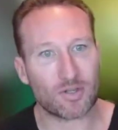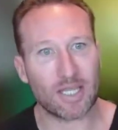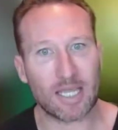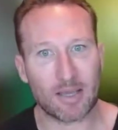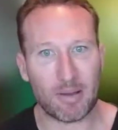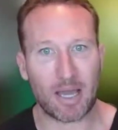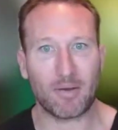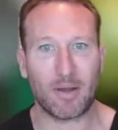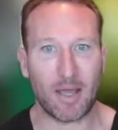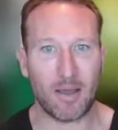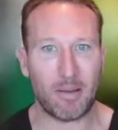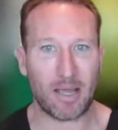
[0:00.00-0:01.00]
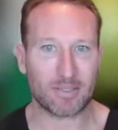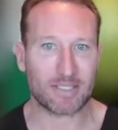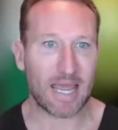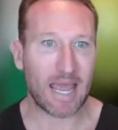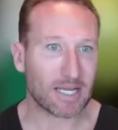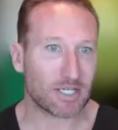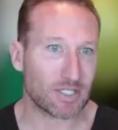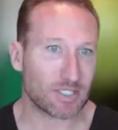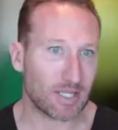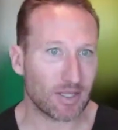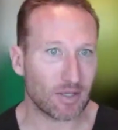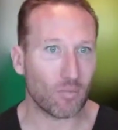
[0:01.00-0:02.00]
thinking about taxes,
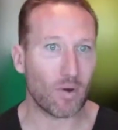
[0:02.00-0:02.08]
I think